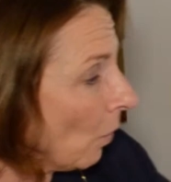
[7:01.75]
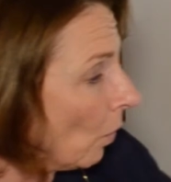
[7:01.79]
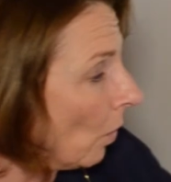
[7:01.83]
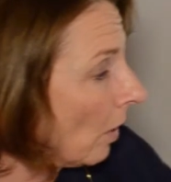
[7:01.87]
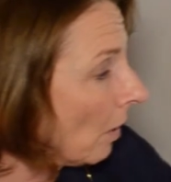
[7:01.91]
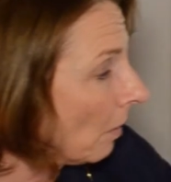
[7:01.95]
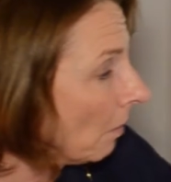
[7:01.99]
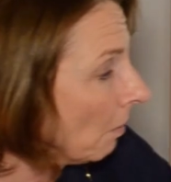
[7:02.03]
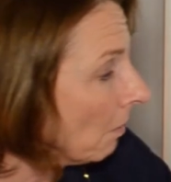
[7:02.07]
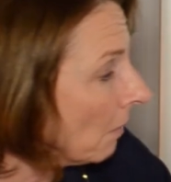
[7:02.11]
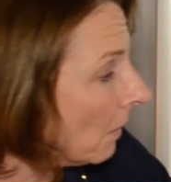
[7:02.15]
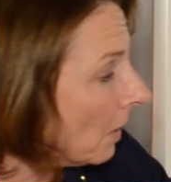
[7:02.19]

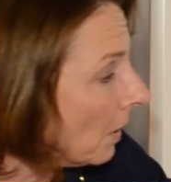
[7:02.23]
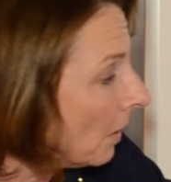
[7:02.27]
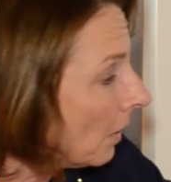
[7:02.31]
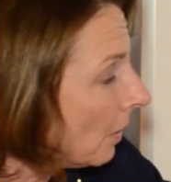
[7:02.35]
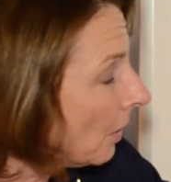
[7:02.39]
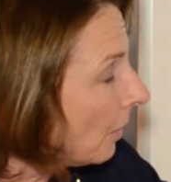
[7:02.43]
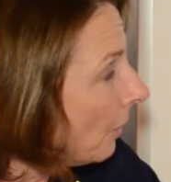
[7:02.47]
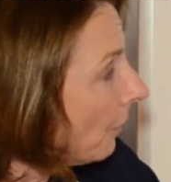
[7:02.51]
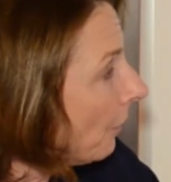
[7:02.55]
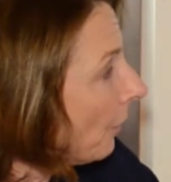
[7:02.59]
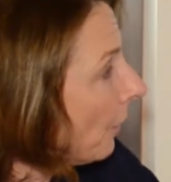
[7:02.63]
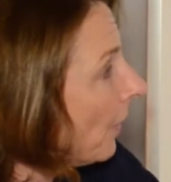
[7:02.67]
will
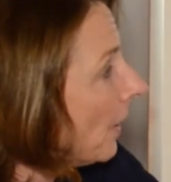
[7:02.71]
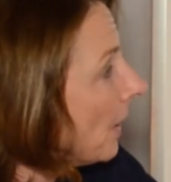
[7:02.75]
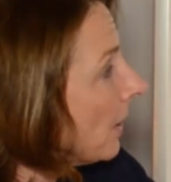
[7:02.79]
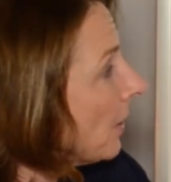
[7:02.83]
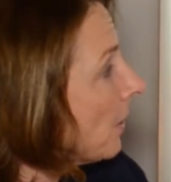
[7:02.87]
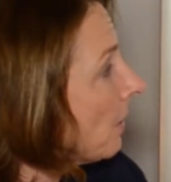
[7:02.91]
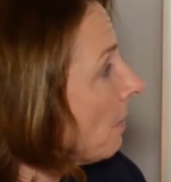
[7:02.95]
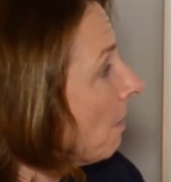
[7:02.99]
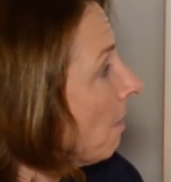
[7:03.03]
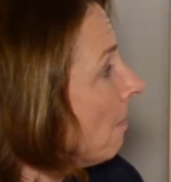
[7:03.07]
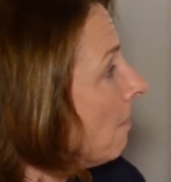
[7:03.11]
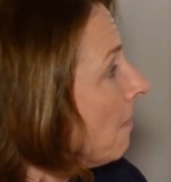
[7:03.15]
move
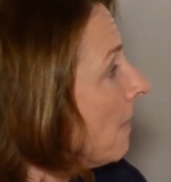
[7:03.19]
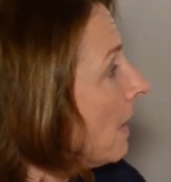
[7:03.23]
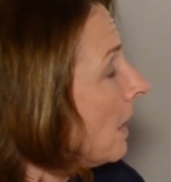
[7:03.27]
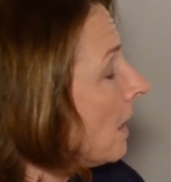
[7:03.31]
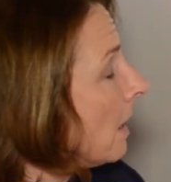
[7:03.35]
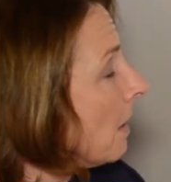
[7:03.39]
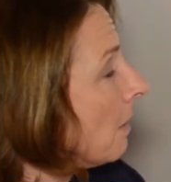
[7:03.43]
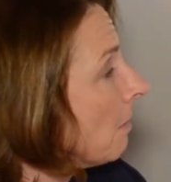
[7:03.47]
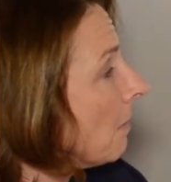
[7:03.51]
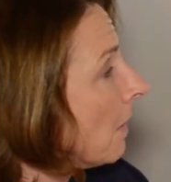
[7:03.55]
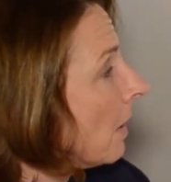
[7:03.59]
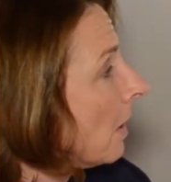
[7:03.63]
this
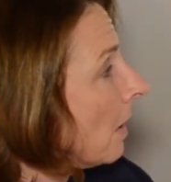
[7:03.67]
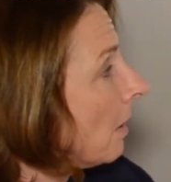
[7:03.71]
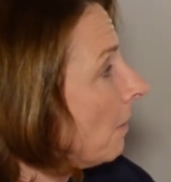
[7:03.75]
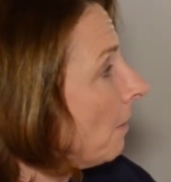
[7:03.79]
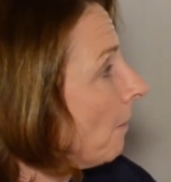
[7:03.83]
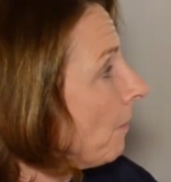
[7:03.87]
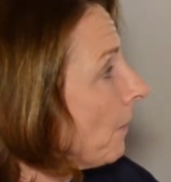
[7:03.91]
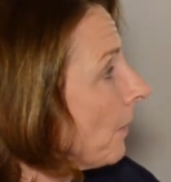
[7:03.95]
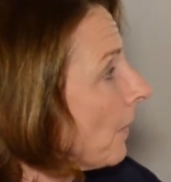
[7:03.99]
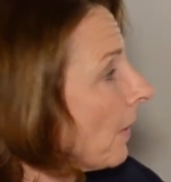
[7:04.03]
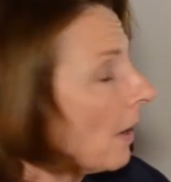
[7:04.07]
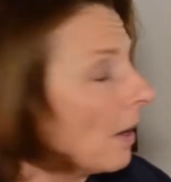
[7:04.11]

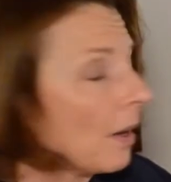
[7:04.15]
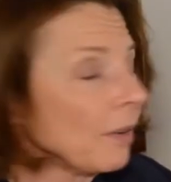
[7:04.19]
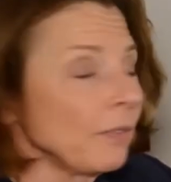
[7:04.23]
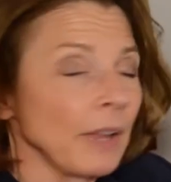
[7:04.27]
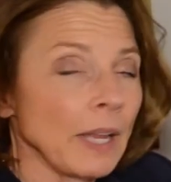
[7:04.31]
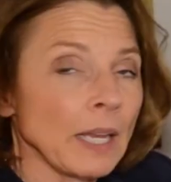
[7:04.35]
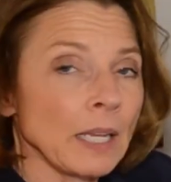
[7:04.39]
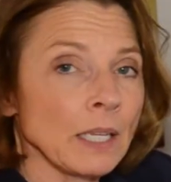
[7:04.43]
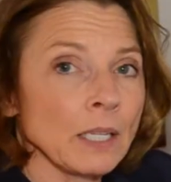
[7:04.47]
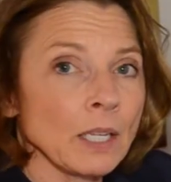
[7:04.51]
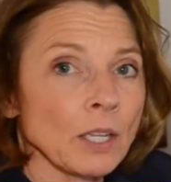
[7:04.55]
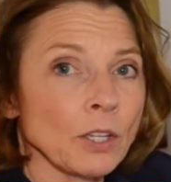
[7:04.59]
minimum of
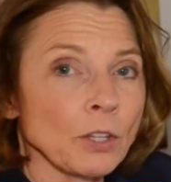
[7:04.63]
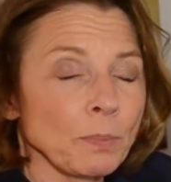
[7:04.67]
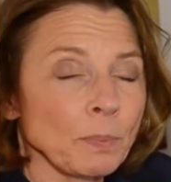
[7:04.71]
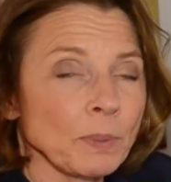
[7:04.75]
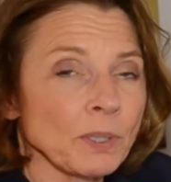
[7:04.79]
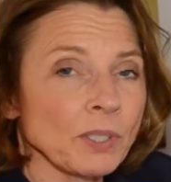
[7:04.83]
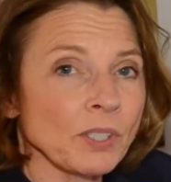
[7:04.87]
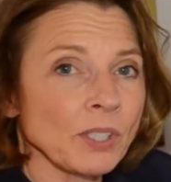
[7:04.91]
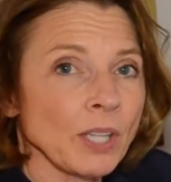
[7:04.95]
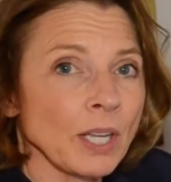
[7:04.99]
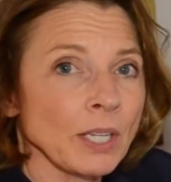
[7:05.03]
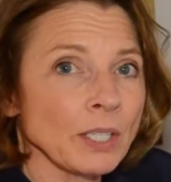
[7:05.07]
80th
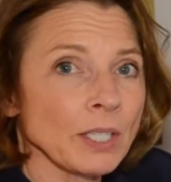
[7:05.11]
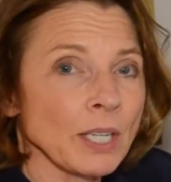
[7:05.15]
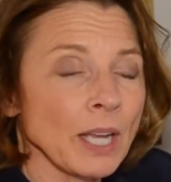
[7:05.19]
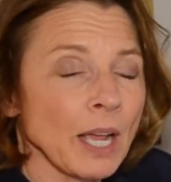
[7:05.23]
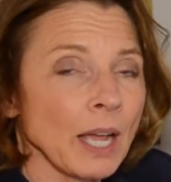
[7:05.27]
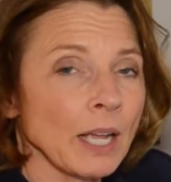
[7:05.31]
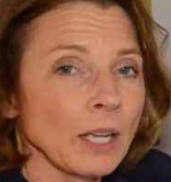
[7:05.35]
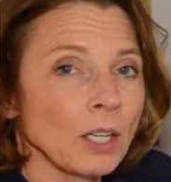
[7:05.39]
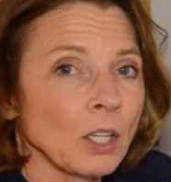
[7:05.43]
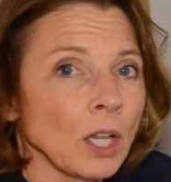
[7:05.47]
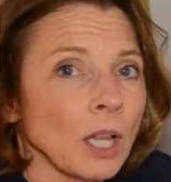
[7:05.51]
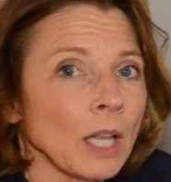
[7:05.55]

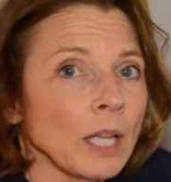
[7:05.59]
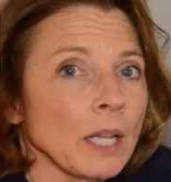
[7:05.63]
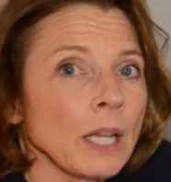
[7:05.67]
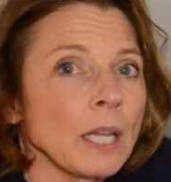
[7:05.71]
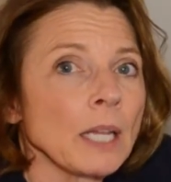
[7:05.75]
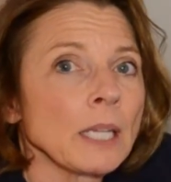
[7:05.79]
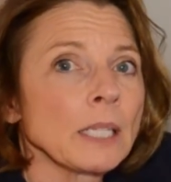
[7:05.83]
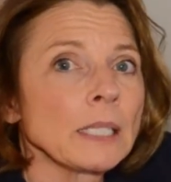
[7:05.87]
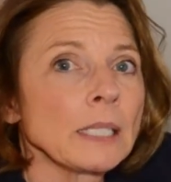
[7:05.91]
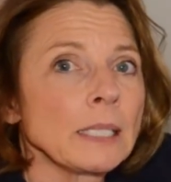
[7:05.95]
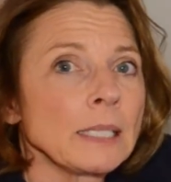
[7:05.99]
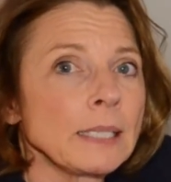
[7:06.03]
percentile
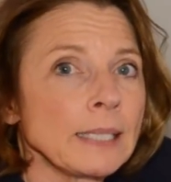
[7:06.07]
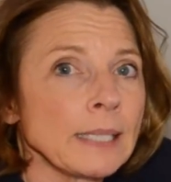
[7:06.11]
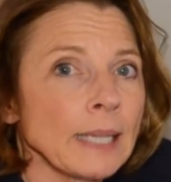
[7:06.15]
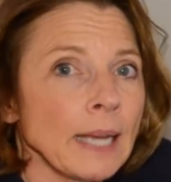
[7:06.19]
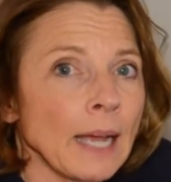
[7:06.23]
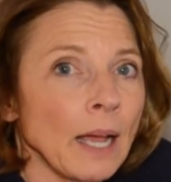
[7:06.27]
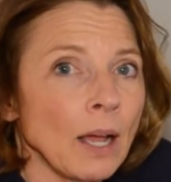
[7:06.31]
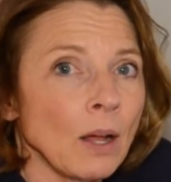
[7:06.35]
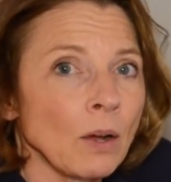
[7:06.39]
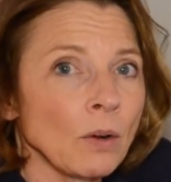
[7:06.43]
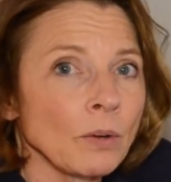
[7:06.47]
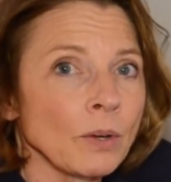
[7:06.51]

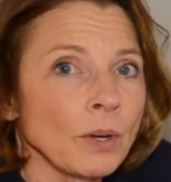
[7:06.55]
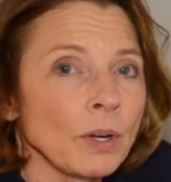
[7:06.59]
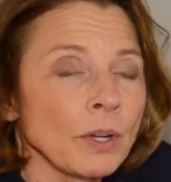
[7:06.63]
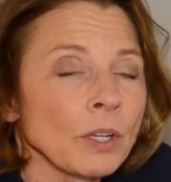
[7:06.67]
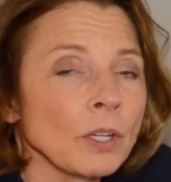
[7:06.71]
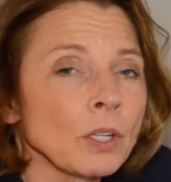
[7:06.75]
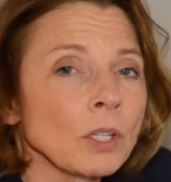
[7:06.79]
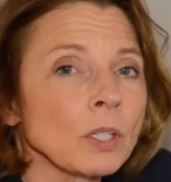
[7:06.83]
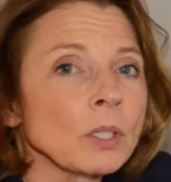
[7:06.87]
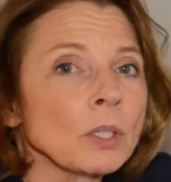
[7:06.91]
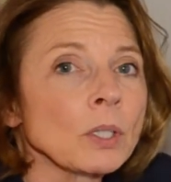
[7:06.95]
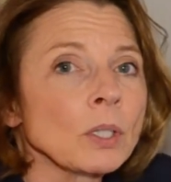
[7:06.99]
down
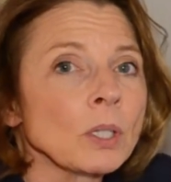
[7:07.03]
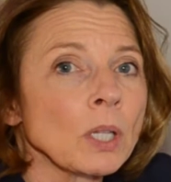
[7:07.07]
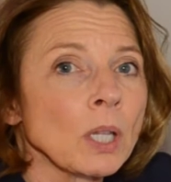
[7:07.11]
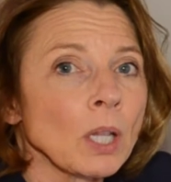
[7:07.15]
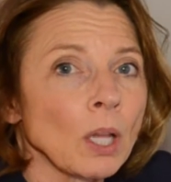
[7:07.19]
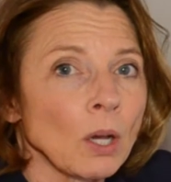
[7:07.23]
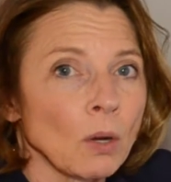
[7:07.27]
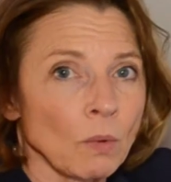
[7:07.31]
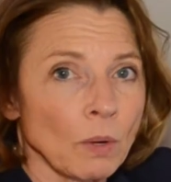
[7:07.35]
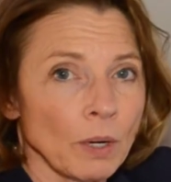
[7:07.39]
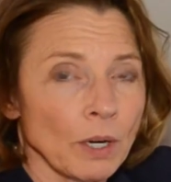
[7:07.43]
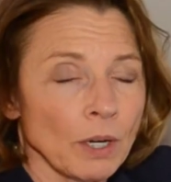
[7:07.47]

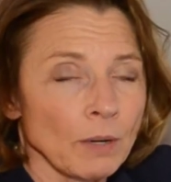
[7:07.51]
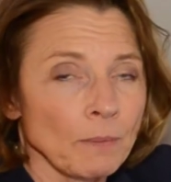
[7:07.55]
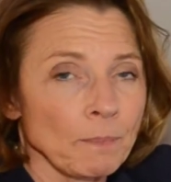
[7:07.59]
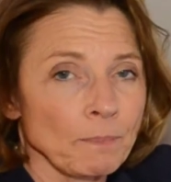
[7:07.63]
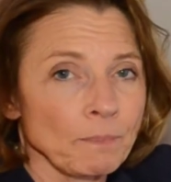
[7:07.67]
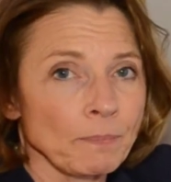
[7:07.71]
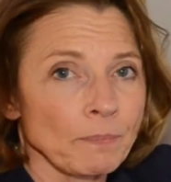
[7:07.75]
lower.